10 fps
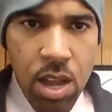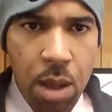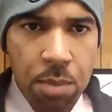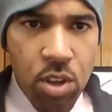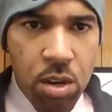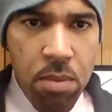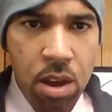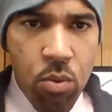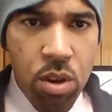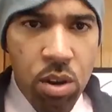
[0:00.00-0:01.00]
I'm talking
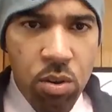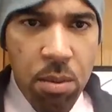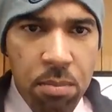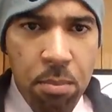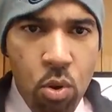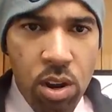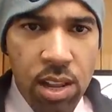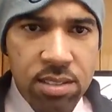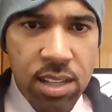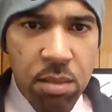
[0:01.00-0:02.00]
about, well, I'm, I'm more or
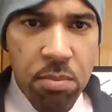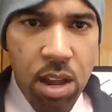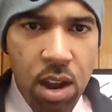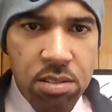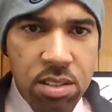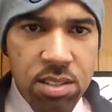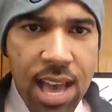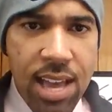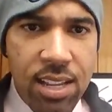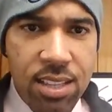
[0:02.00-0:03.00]
less thinking about our
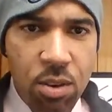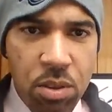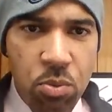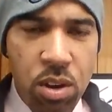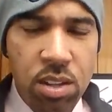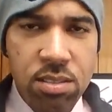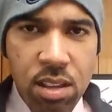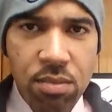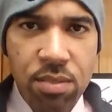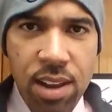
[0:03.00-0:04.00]
society that we want
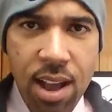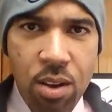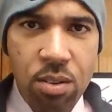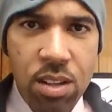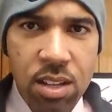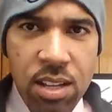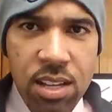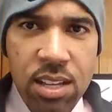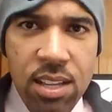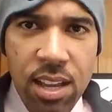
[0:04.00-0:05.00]
stuff now.
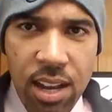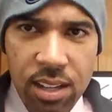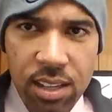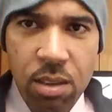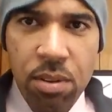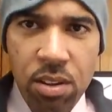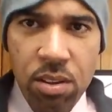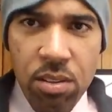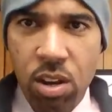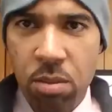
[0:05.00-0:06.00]
And I keep hearing you
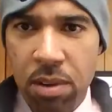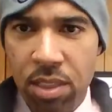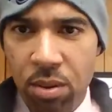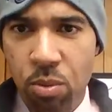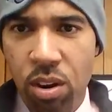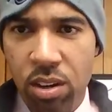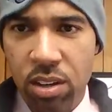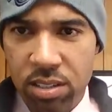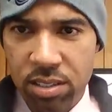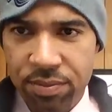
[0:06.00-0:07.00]
talking about the
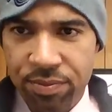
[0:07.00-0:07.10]
work.